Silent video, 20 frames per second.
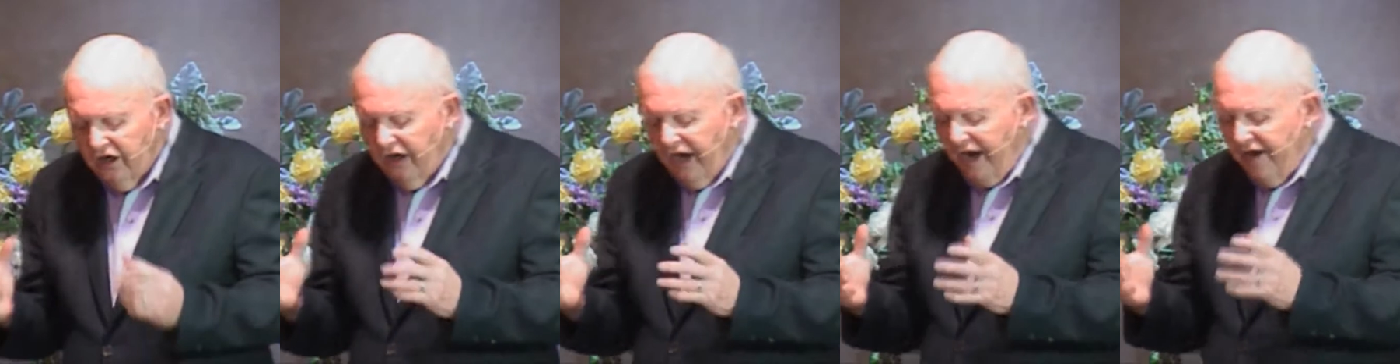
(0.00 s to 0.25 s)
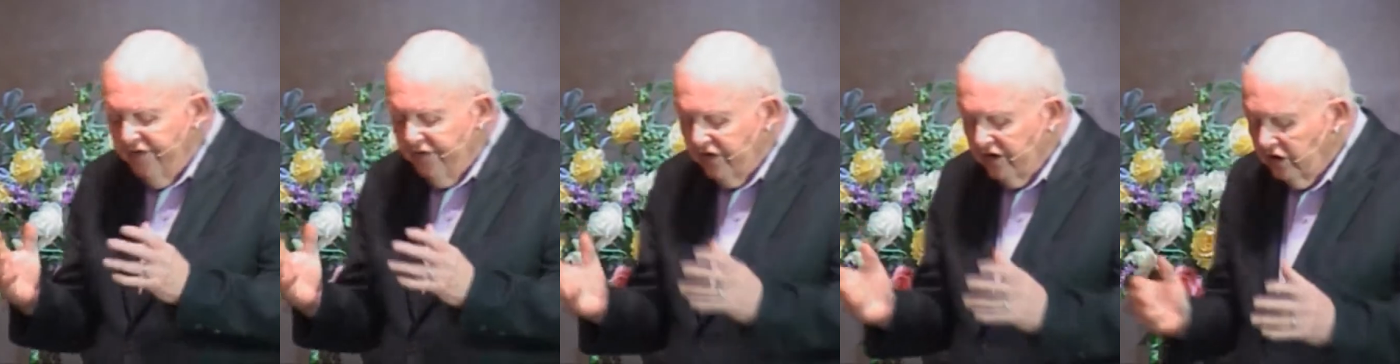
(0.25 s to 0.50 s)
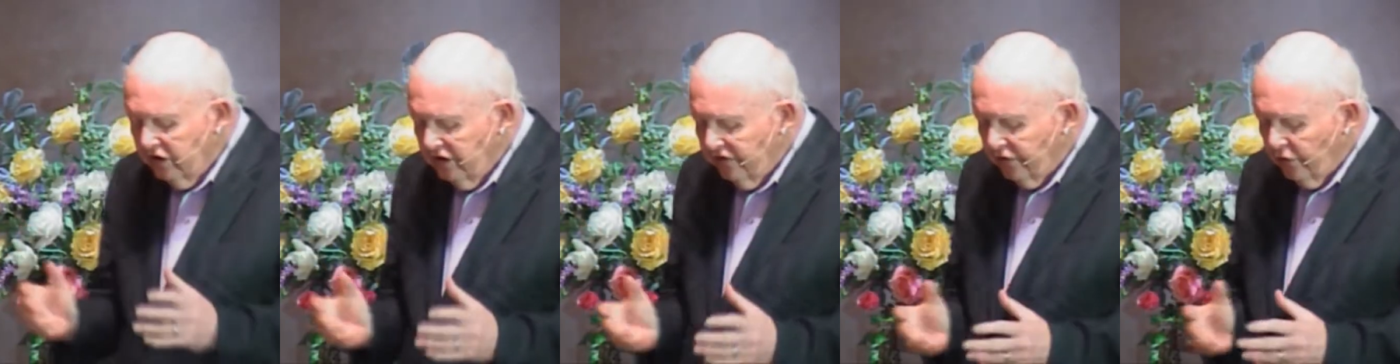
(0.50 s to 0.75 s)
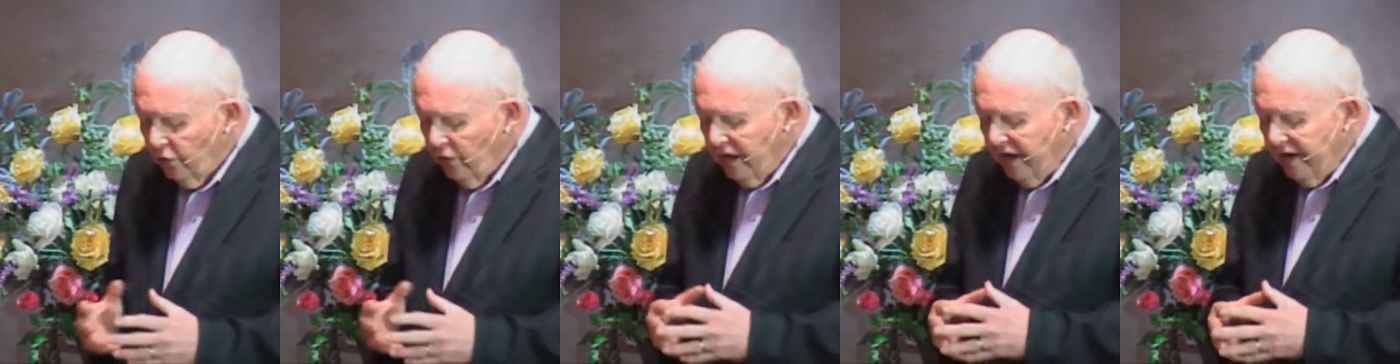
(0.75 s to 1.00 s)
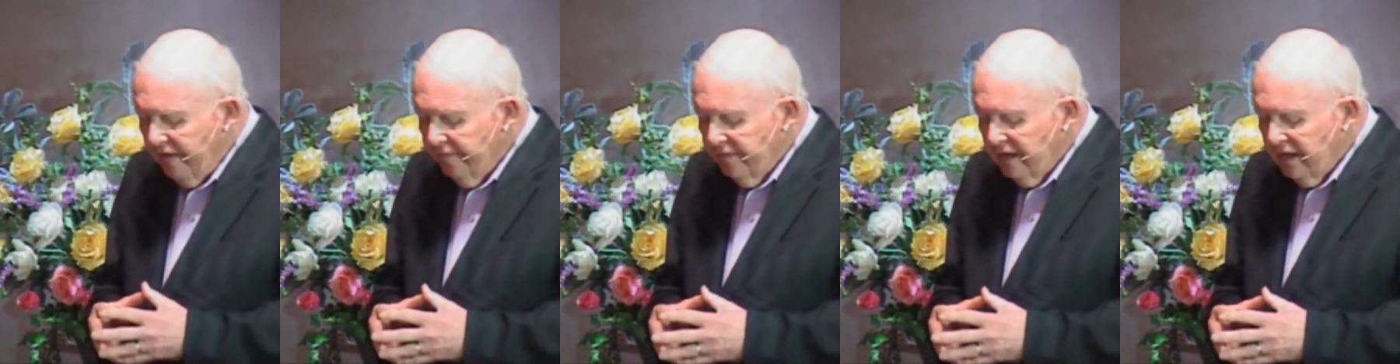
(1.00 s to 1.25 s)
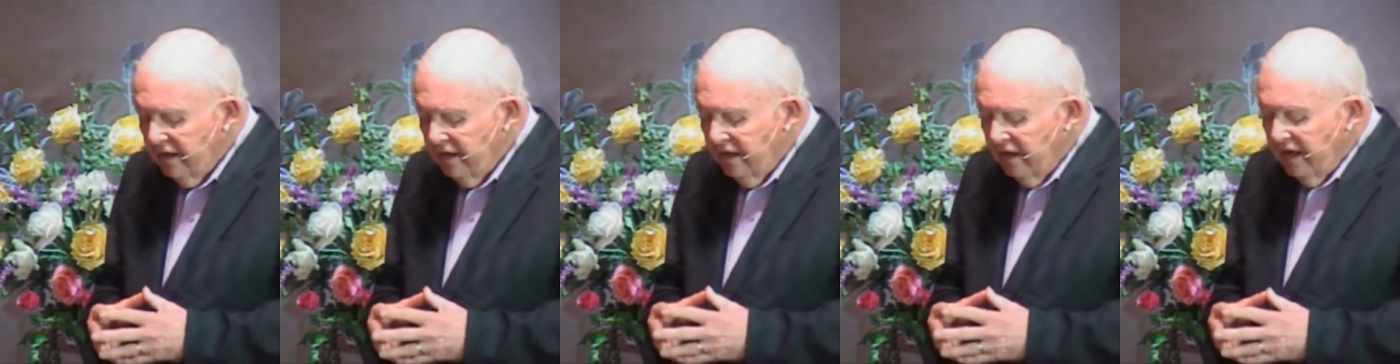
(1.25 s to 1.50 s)
life in a different way.
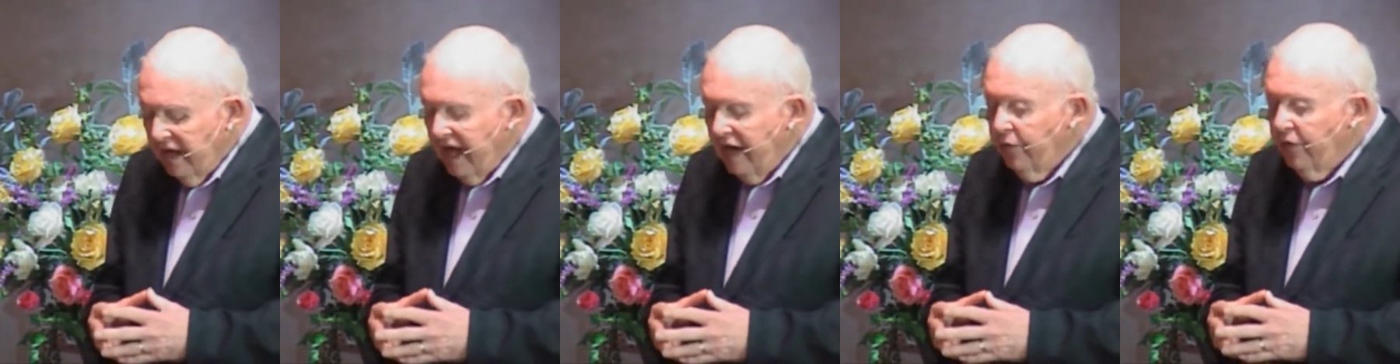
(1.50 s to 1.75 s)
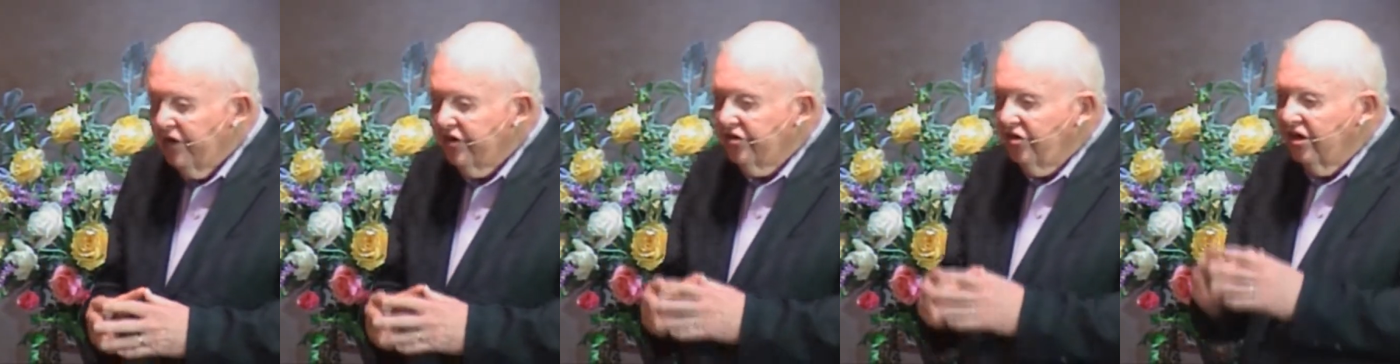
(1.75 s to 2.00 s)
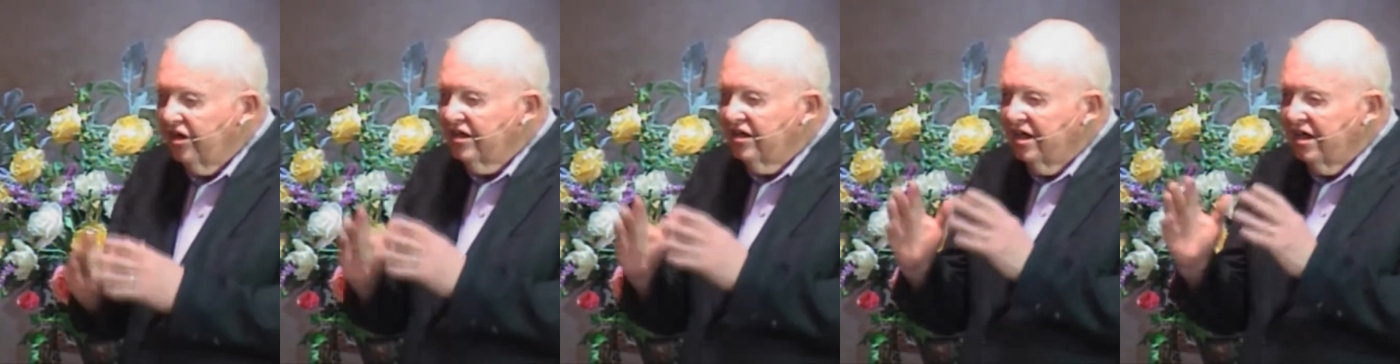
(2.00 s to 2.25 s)
And we start